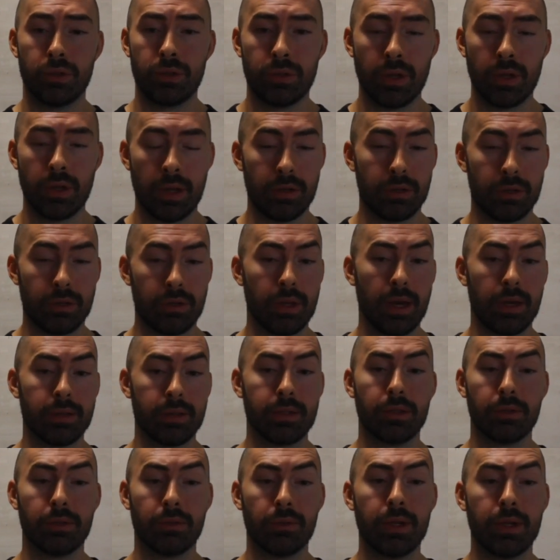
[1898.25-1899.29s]
in
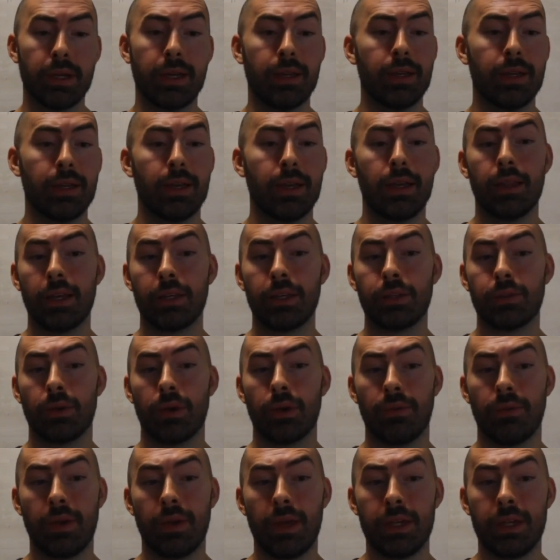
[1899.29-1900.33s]
2003, they
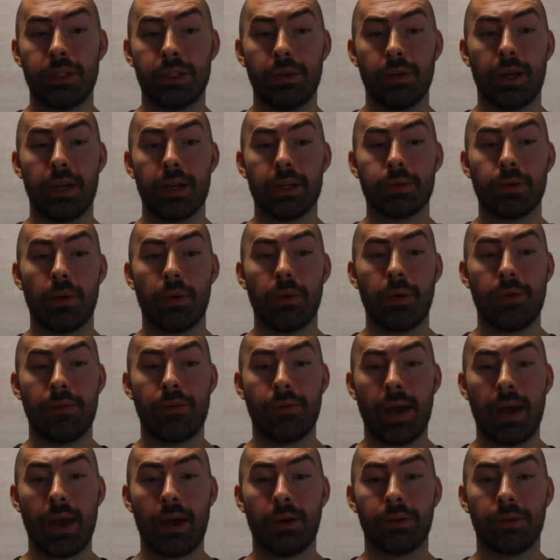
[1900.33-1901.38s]
sort of issued, here's what we
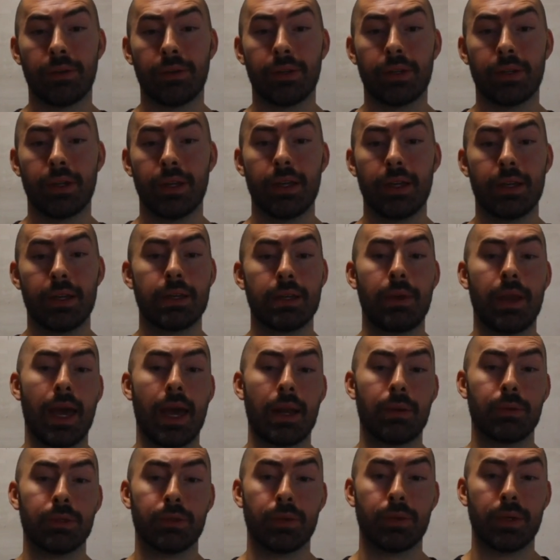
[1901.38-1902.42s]
found, here's how many
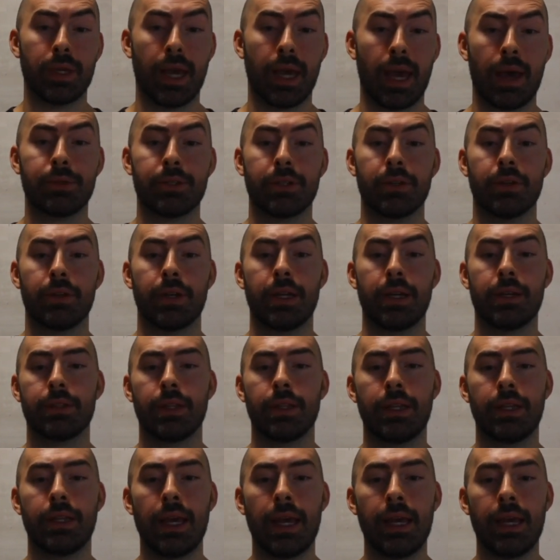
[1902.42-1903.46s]
animals we captured, here's
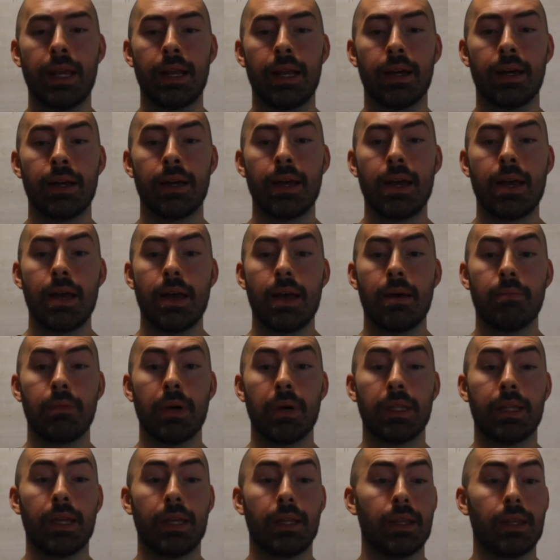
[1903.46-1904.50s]
the data.
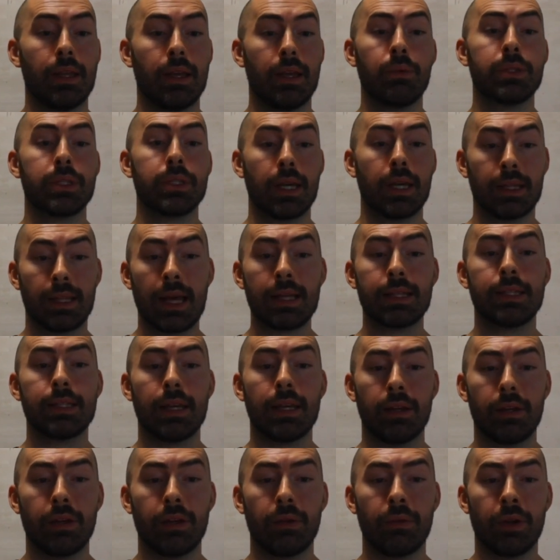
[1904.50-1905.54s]
But then it was like, that's
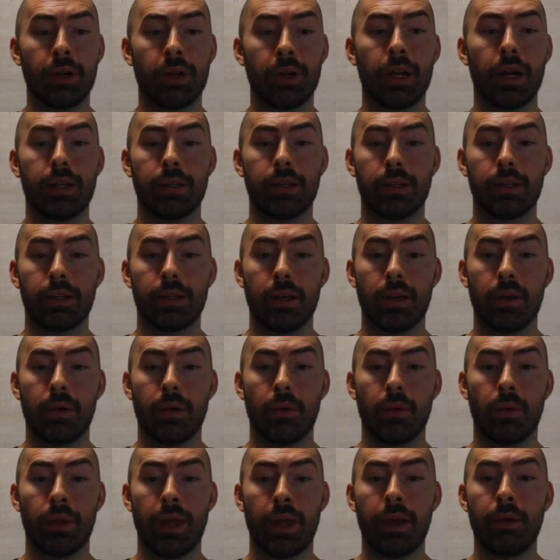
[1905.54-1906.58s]
it, you're done.
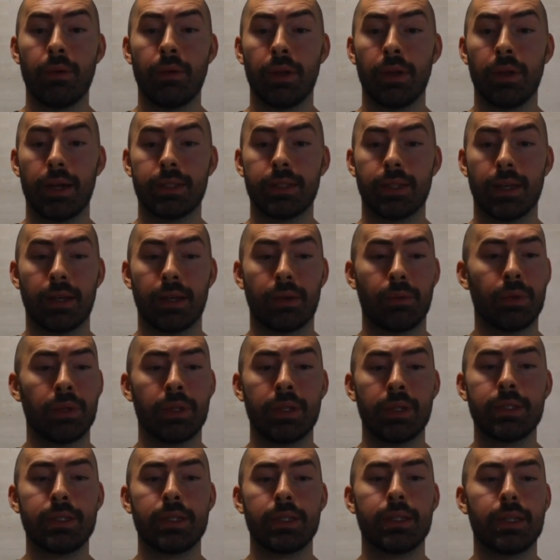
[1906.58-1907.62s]
Well, they realized like, well,
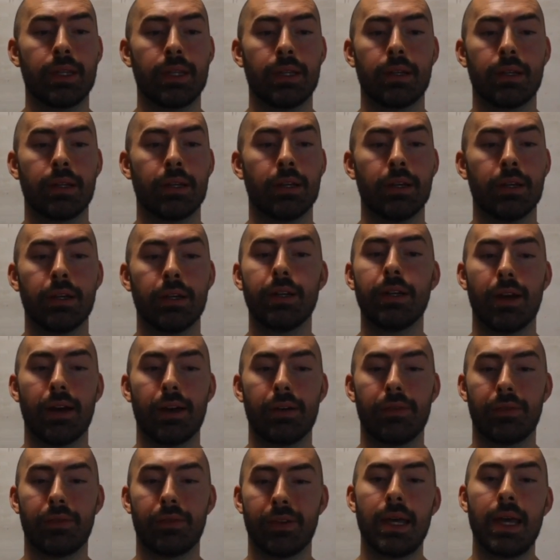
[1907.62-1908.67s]
this isn't good
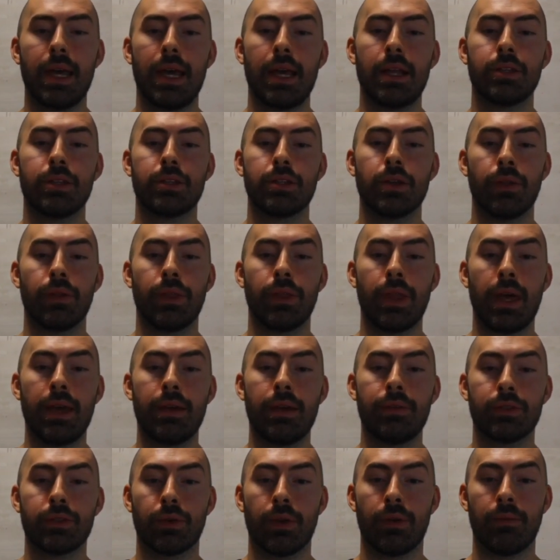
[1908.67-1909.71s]
enough. And so
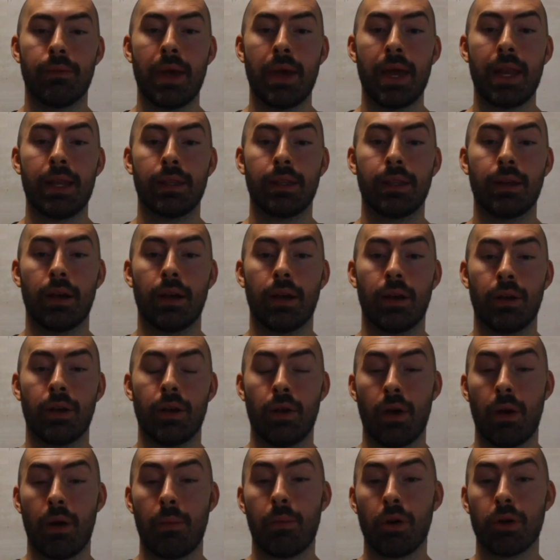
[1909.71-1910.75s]
they've sort of made it their
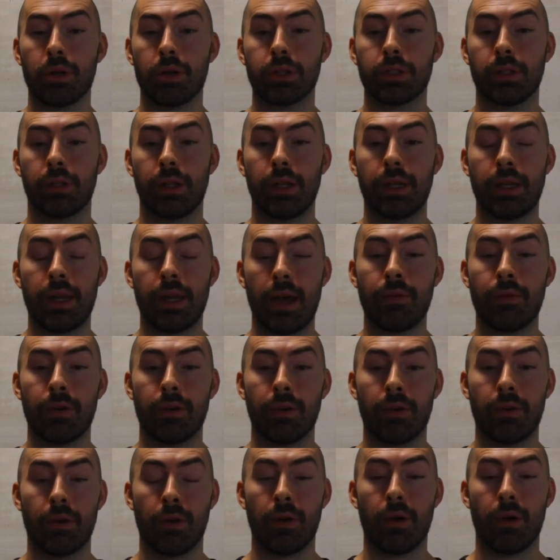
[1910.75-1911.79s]
a personal endeavor
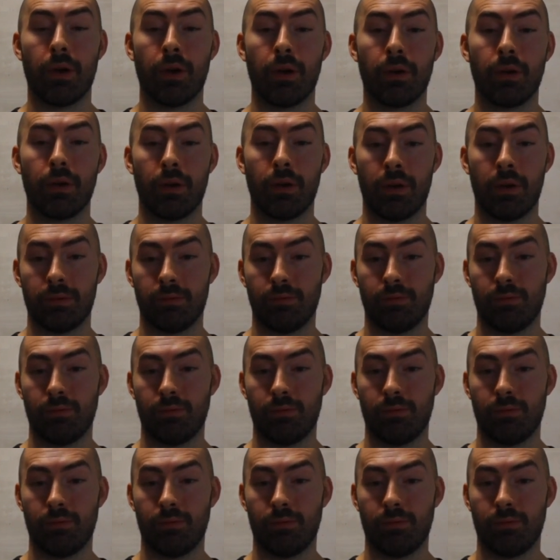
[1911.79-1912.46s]
or